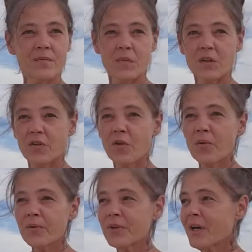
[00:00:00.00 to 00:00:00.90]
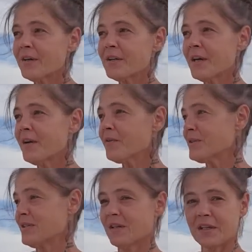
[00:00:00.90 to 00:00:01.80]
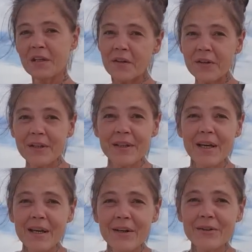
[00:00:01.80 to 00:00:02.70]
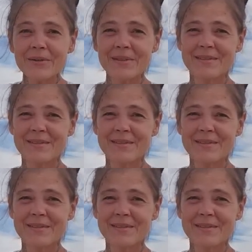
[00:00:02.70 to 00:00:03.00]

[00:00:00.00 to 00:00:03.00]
This whole entire town is a healing town.